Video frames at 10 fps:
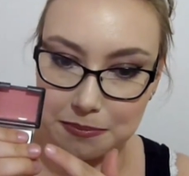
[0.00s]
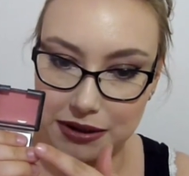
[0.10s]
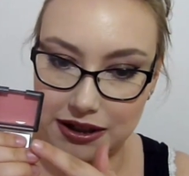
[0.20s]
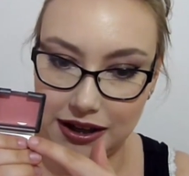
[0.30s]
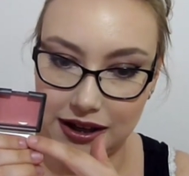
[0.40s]

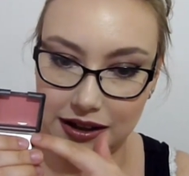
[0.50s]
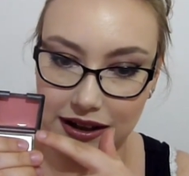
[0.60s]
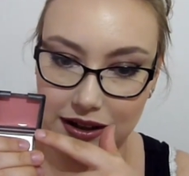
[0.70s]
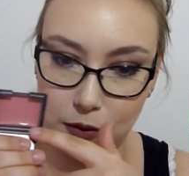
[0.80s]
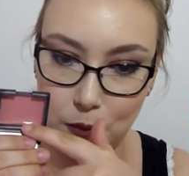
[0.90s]
but it
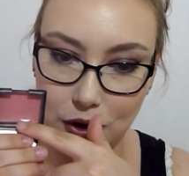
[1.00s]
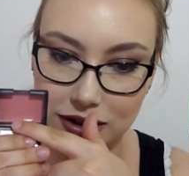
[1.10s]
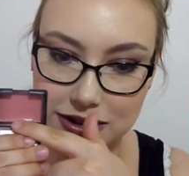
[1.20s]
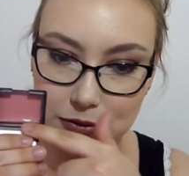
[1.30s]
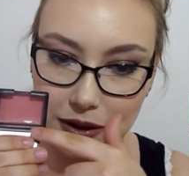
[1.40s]
like
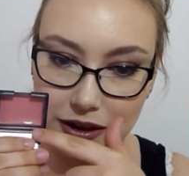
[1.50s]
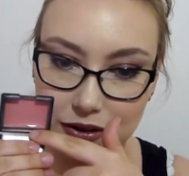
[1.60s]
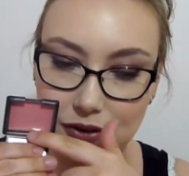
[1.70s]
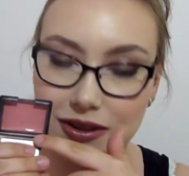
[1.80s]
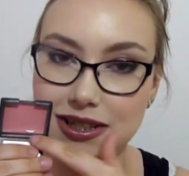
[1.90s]
works its way
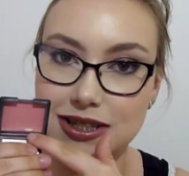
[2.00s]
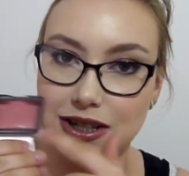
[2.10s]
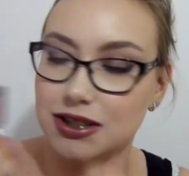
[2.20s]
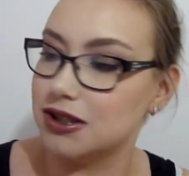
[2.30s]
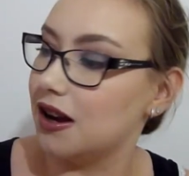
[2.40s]
along this
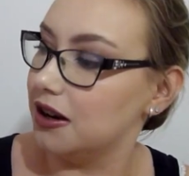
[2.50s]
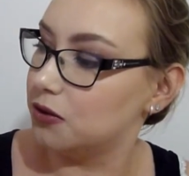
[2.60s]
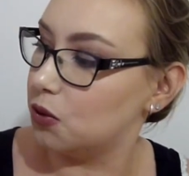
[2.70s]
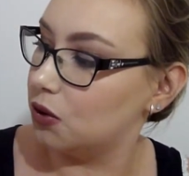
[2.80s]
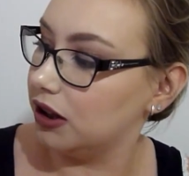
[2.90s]
side
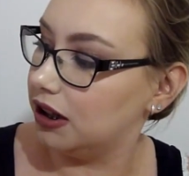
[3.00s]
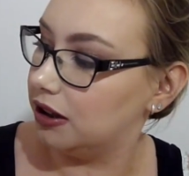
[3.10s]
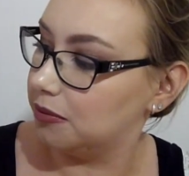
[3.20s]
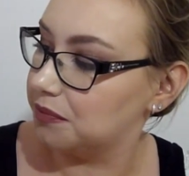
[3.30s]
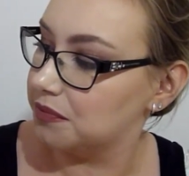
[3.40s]
corner
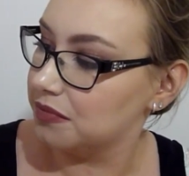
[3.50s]
here.